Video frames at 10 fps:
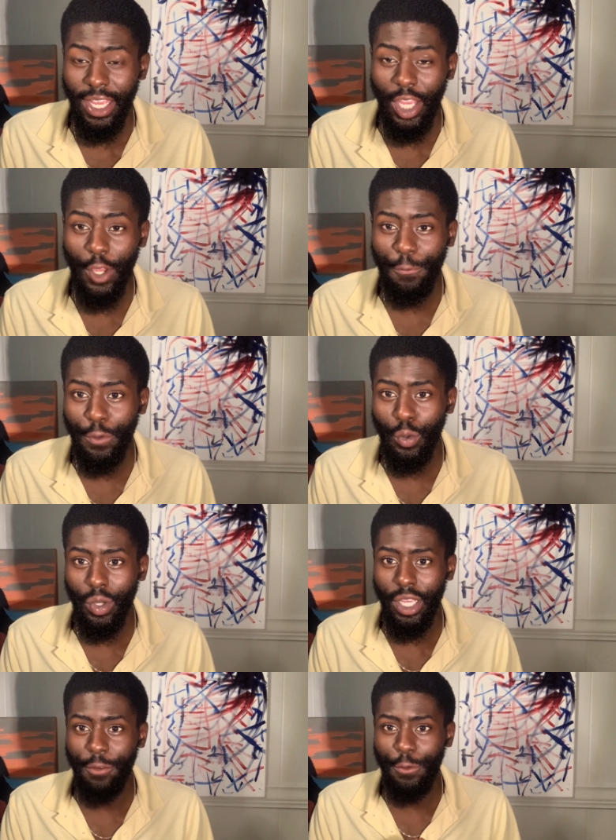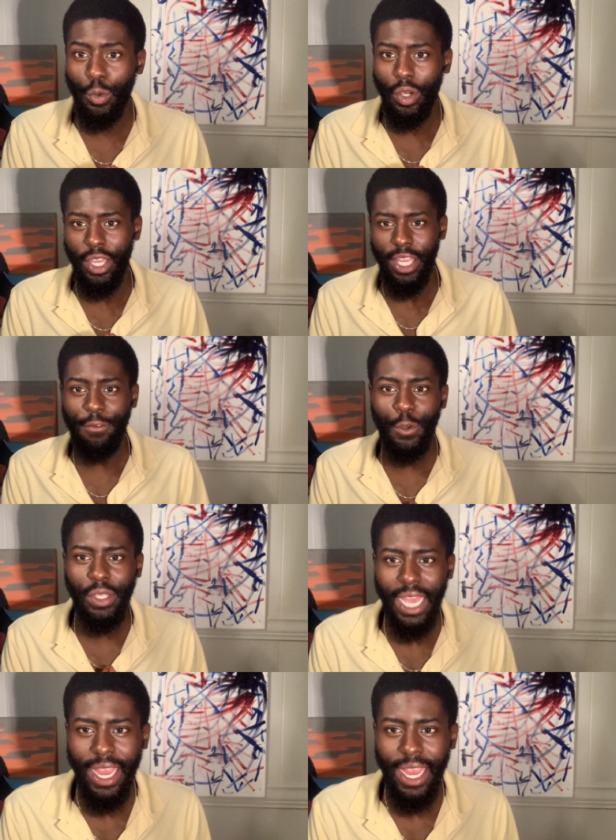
if you die